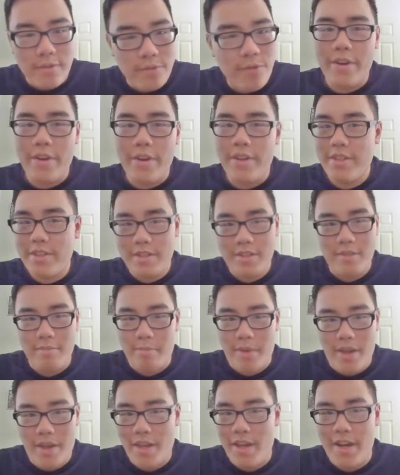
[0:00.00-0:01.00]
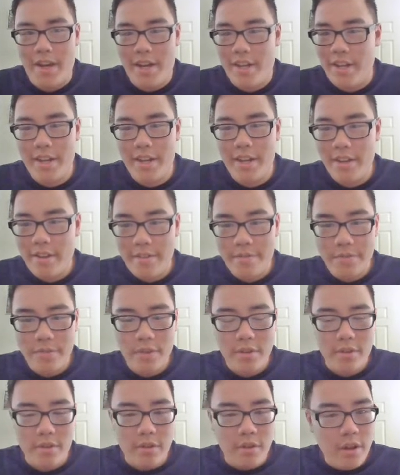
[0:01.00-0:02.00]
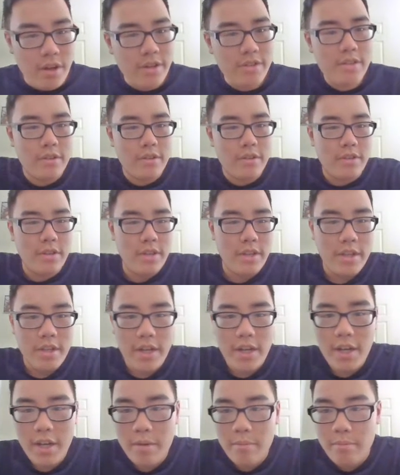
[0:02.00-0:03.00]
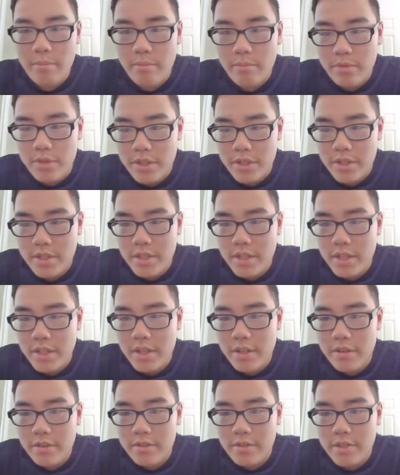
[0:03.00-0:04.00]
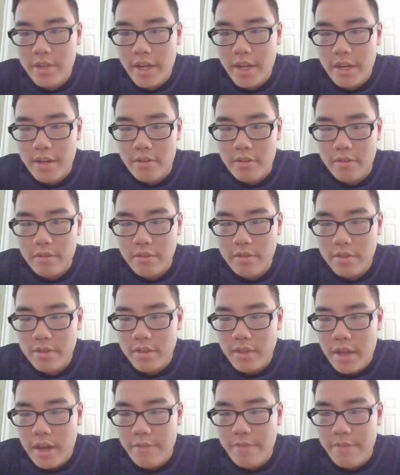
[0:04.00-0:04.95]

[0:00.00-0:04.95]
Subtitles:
voice. My god. Also, just a little side note.